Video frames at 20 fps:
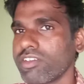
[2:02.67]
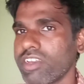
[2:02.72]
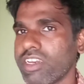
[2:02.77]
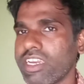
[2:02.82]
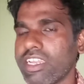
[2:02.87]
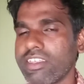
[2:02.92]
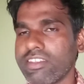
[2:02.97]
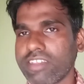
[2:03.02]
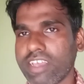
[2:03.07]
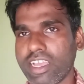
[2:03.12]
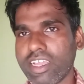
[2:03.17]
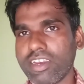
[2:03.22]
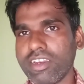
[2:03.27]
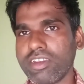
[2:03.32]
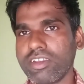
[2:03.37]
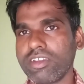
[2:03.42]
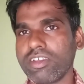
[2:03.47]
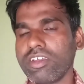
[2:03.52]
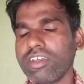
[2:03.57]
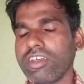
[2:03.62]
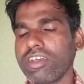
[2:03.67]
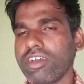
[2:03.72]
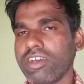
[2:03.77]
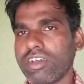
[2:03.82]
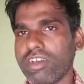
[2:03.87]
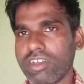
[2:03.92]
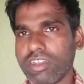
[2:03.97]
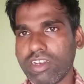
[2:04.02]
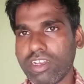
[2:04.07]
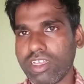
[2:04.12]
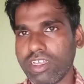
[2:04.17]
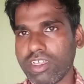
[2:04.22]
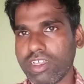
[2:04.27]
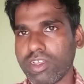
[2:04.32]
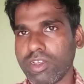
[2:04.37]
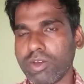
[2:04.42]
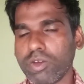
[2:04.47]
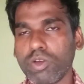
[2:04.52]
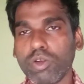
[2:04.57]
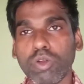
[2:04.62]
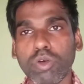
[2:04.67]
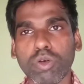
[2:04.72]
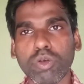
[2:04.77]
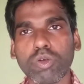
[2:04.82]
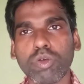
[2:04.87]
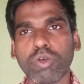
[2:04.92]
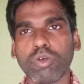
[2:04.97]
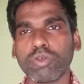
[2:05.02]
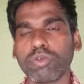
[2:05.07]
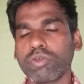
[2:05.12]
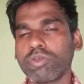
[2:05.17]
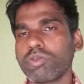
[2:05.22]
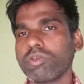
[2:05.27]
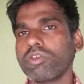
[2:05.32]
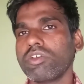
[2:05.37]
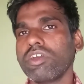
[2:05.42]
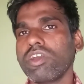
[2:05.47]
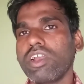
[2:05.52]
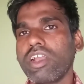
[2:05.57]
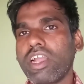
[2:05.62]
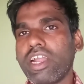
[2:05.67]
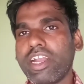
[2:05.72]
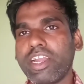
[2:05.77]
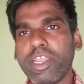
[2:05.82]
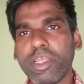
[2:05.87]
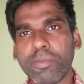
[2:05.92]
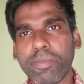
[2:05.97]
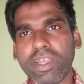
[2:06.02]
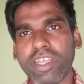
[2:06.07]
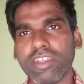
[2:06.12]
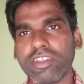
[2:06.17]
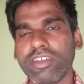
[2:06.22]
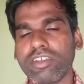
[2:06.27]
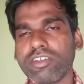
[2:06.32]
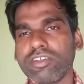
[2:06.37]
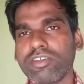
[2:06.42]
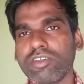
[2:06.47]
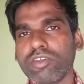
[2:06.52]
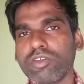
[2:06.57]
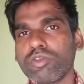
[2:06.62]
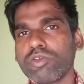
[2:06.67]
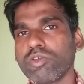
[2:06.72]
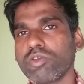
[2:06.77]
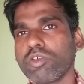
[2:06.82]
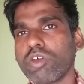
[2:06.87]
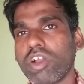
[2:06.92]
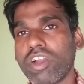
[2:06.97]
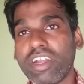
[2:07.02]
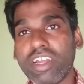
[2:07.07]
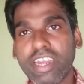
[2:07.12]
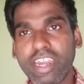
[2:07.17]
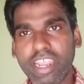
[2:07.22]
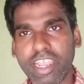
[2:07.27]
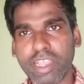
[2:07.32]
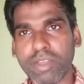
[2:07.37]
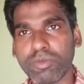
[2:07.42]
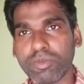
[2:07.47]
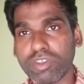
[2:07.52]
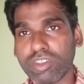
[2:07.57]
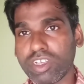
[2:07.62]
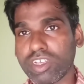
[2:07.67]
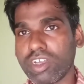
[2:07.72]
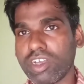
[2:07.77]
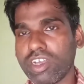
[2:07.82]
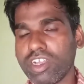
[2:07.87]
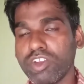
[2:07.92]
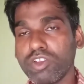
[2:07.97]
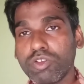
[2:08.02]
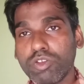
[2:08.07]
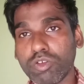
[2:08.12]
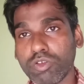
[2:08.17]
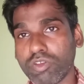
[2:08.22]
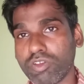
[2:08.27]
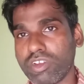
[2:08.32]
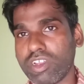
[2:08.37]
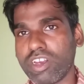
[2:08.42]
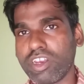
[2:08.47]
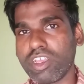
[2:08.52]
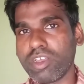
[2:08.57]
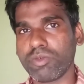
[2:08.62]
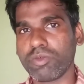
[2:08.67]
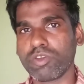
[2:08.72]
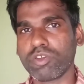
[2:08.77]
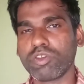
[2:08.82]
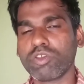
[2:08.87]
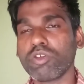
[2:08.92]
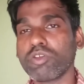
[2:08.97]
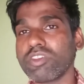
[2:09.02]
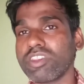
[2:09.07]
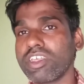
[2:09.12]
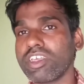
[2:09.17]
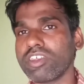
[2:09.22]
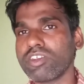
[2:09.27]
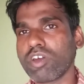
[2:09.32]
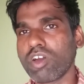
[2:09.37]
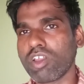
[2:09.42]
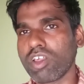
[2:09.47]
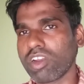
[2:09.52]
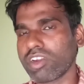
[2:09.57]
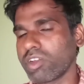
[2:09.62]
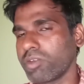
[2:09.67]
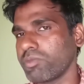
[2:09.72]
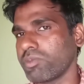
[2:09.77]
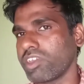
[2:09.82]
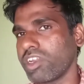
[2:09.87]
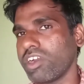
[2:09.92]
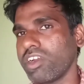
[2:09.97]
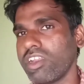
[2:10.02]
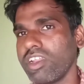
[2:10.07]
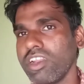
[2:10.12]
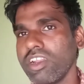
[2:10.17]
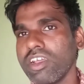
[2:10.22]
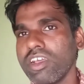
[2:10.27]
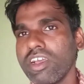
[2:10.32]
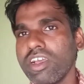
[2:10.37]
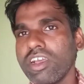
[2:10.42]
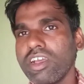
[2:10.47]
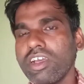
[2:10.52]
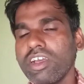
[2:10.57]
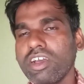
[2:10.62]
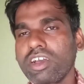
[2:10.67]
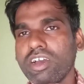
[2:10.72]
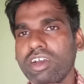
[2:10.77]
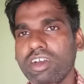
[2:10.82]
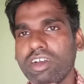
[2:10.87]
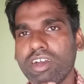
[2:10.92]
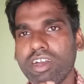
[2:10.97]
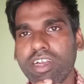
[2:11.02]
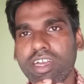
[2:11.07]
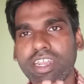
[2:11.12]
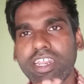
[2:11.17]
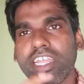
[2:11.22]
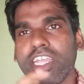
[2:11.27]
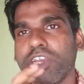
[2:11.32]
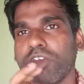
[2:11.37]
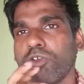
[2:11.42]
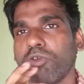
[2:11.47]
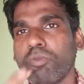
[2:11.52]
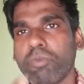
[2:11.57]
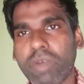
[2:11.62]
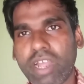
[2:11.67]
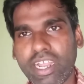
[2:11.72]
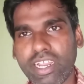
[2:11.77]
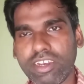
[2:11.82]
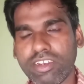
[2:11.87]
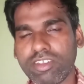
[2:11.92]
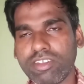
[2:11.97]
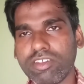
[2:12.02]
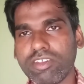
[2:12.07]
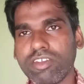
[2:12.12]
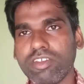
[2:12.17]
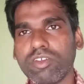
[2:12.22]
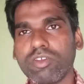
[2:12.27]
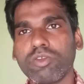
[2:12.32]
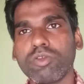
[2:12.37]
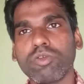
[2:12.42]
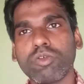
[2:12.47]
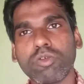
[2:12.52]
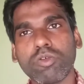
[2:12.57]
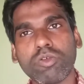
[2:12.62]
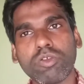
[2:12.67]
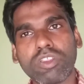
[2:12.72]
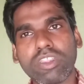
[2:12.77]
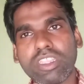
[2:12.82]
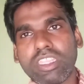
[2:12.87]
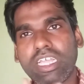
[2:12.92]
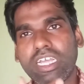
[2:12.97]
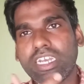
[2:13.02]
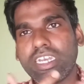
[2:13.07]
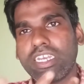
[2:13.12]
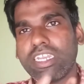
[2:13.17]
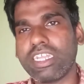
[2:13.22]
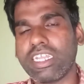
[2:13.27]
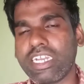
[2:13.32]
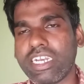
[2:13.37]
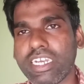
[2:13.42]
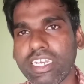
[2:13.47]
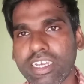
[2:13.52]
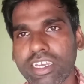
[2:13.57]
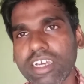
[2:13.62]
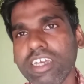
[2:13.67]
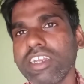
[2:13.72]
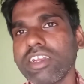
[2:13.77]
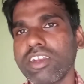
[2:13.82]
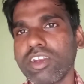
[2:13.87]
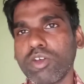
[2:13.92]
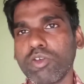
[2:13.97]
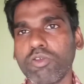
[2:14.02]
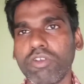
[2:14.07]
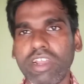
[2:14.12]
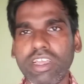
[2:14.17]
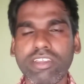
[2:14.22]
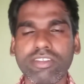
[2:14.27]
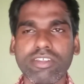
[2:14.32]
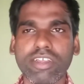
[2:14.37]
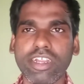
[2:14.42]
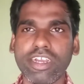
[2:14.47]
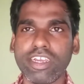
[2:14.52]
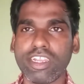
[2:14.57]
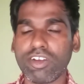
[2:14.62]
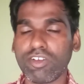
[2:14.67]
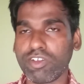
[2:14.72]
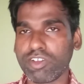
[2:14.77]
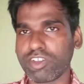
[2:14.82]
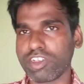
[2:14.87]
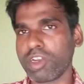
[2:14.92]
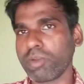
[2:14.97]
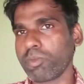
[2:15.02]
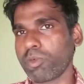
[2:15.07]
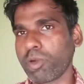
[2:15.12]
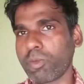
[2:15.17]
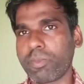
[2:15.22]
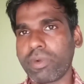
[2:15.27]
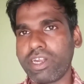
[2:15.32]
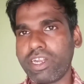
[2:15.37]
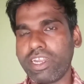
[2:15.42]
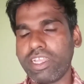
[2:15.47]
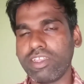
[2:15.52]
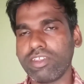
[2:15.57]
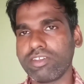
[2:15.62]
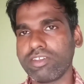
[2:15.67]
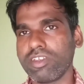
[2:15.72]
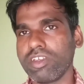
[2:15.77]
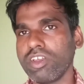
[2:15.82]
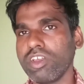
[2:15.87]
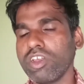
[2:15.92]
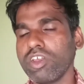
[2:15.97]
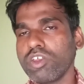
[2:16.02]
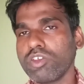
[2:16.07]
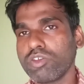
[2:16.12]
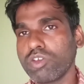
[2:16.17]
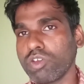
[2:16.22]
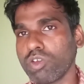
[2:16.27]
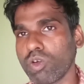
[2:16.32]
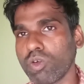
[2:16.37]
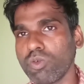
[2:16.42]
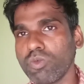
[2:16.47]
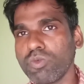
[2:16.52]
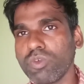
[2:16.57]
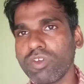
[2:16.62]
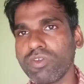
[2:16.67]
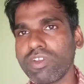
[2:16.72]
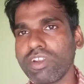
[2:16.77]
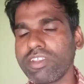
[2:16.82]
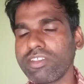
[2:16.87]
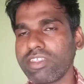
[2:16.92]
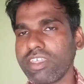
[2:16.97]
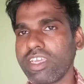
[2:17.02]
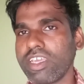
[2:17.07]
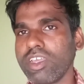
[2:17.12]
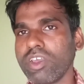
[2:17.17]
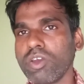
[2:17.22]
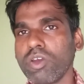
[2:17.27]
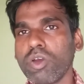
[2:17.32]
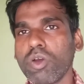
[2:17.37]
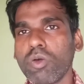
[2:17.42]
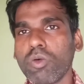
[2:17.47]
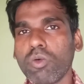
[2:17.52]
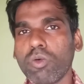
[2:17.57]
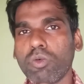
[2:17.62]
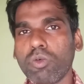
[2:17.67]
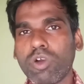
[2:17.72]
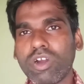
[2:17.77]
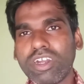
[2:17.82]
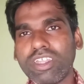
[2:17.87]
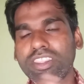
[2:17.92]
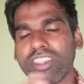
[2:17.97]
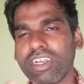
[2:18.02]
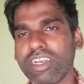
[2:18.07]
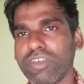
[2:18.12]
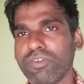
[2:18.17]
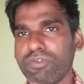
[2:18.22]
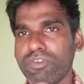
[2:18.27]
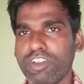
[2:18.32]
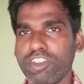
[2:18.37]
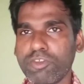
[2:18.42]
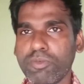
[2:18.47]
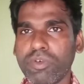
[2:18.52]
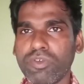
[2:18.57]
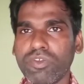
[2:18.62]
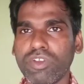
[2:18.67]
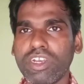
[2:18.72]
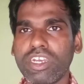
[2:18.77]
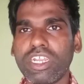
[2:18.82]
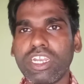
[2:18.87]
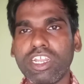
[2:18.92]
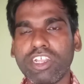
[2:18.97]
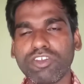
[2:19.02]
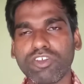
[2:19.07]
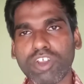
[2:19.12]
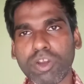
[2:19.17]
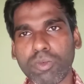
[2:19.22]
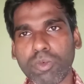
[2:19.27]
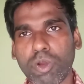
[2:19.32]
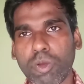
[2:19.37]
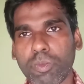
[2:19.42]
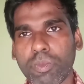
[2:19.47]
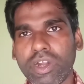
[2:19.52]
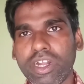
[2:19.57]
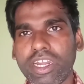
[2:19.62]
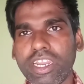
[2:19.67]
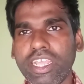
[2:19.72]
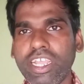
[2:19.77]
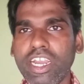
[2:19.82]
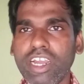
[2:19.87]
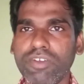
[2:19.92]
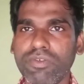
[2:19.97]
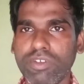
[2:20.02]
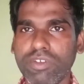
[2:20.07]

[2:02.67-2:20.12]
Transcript: in design, like logos and images, so and names, institutional names. So these all comes under creative minds. So that in turn known as intellectual properties. So now we will see what is the difference between intellectual property and